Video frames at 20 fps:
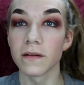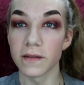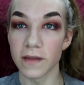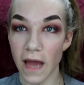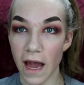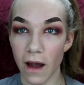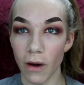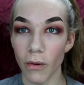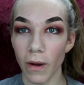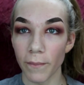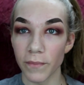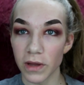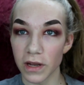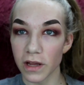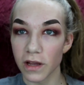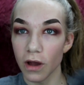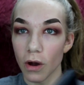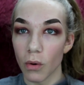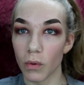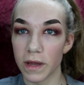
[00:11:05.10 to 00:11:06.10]
Now I'm
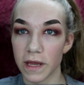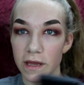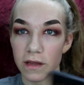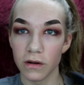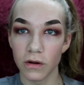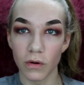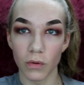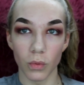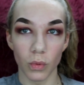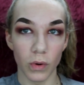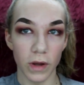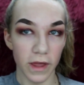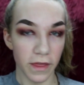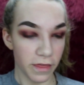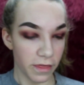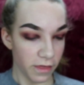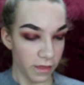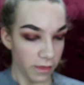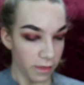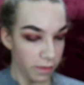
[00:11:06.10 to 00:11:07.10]
gonna go in
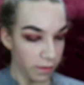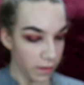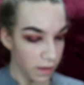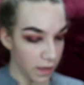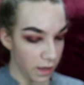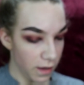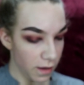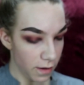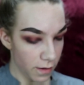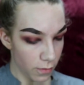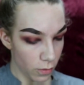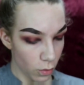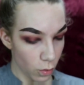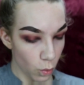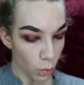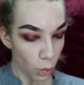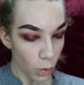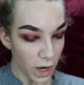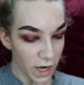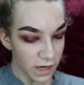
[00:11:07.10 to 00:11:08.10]
with the
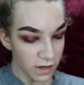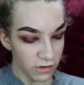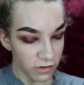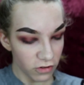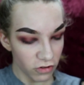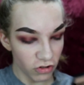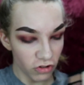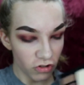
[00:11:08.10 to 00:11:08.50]
white